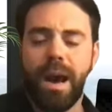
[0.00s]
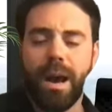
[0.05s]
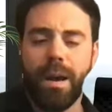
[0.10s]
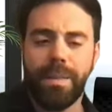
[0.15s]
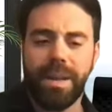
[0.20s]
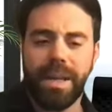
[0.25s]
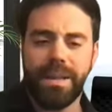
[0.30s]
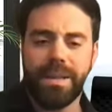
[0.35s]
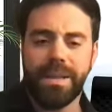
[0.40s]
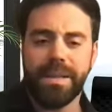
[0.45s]

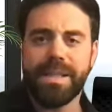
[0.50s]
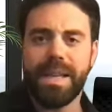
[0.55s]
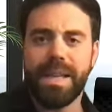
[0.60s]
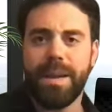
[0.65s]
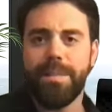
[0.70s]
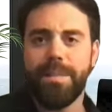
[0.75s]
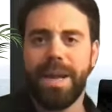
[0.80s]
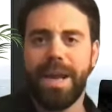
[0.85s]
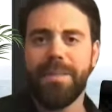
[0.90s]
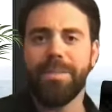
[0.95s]
in the
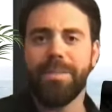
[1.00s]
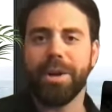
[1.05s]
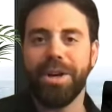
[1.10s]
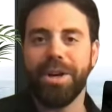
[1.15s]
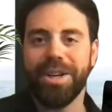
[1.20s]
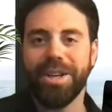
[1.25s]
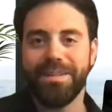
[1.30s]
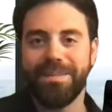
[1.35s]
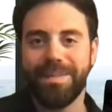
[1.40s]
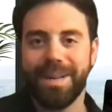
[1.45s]
same
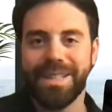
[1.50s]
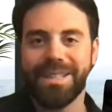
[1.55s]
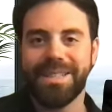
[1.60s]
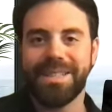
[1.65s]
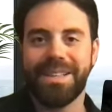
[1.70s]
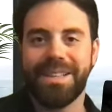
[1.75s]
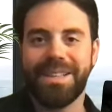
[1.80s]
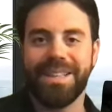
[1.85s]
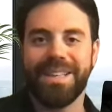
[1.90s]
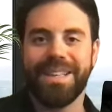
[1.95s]
neighborhood,
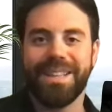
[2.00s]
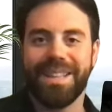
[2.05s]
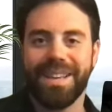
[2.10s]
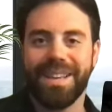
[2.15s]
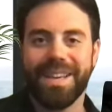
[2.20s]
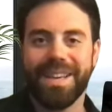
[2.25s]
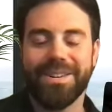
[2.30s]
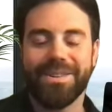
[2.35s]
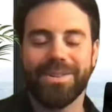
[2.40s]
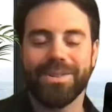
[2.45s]
basically,
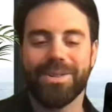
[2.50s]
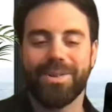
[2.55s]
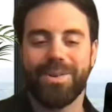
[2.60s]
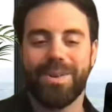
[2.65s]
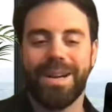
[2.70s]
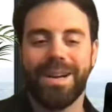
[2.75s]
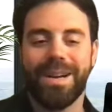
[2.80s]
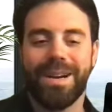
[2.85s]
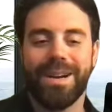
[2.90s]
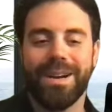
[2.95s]
that Kendall
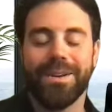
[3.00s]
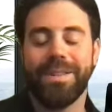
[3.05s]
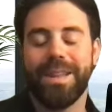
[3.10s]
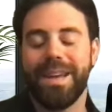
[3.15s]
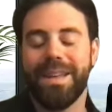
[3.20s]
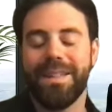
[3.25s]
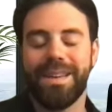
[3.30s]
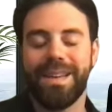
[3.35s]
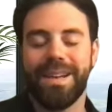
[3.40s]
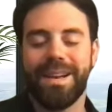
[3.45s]
Square, or
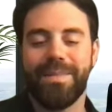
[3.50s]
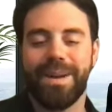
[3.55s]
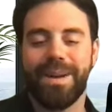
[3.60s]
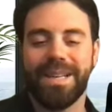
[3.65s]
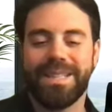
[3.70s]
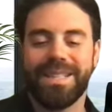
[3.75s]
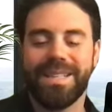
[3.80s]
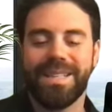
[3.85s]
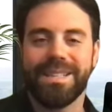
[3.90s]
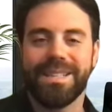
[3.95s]
that
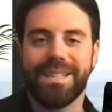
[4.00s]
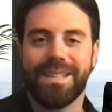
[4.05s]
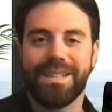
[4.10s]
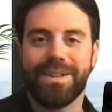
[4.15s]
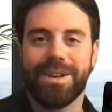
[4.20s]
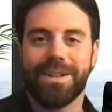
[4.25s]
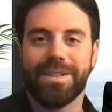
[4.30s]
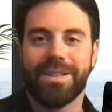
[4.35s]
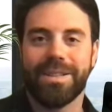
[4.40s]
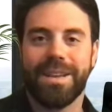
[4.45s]
MIT is in,
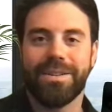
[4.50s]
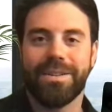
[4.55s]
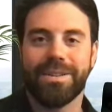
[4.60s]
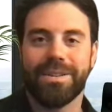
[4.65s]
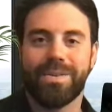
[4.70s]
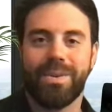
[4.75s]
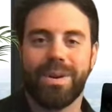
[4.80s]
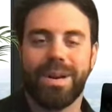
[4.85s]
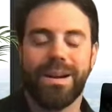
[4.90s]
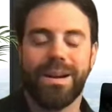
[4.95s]
called Kendall
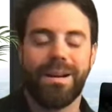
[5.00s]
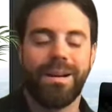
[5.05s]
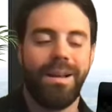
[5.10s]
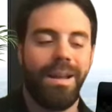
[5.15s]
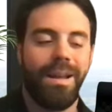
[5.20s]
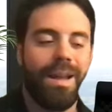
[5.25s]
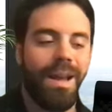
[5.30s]
Square.